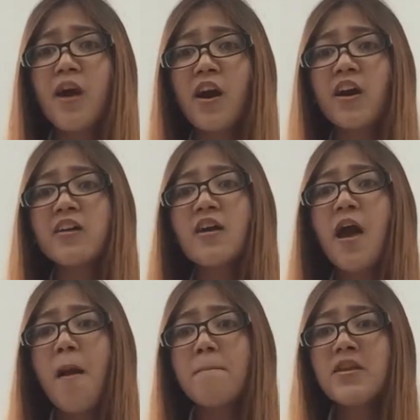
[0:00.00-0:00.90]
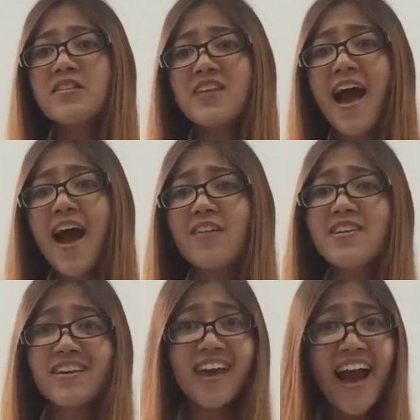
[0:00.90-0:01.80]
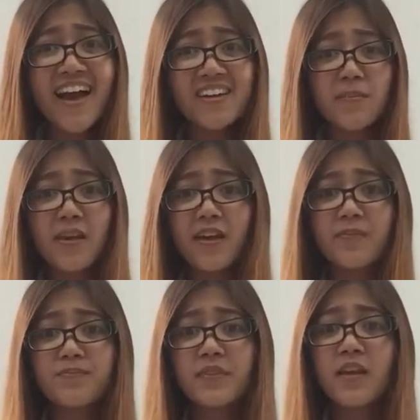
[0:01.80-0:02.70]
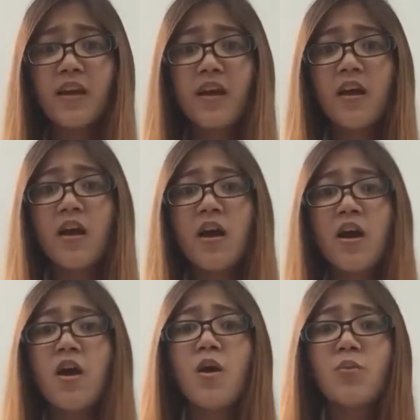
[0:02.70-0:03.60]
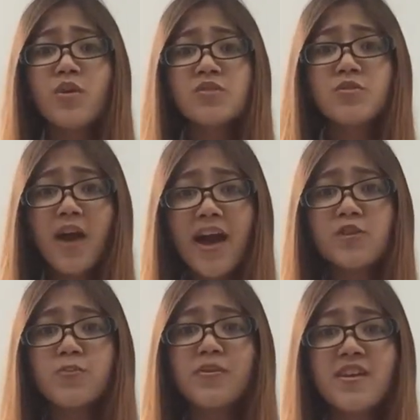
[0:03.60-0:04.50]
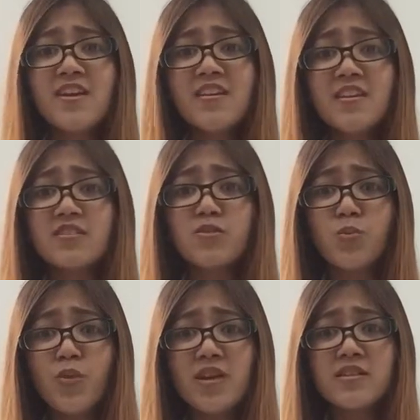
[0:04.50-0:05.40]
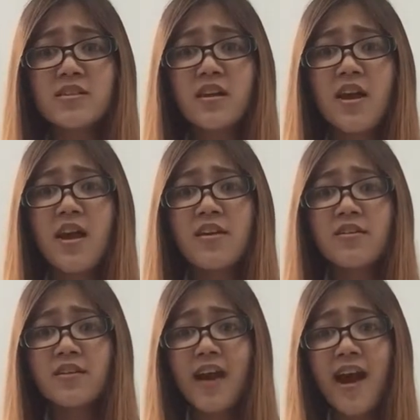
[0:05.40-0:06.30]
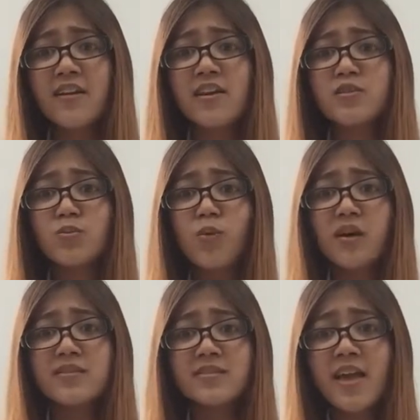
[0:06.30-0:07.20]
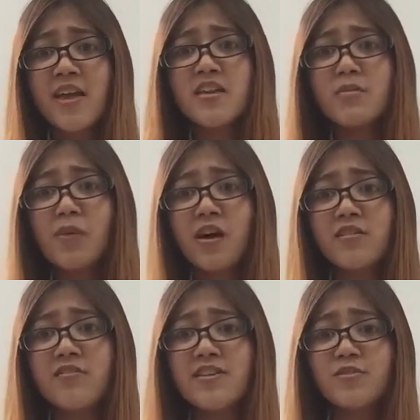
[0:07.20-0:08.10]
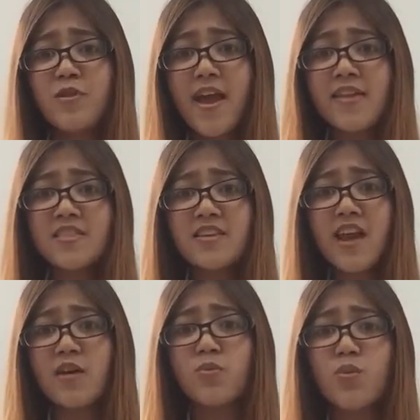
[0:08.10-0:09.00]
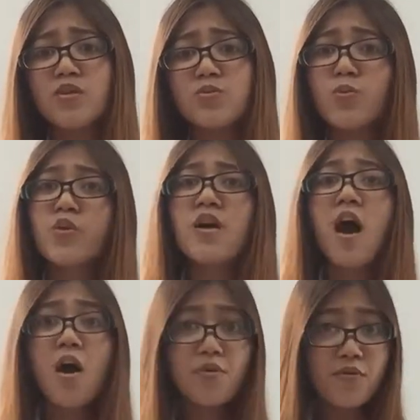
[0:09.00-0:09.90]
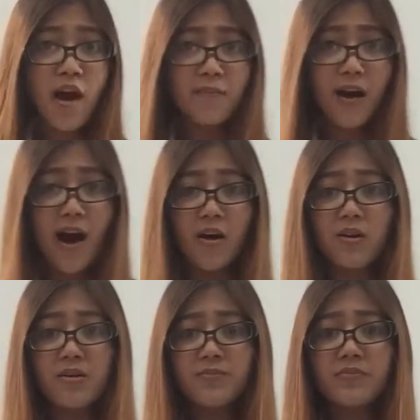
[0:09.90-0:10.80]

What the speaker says: Point Military Academy. We tried to predict which cadets would stay in military training and which would drop out.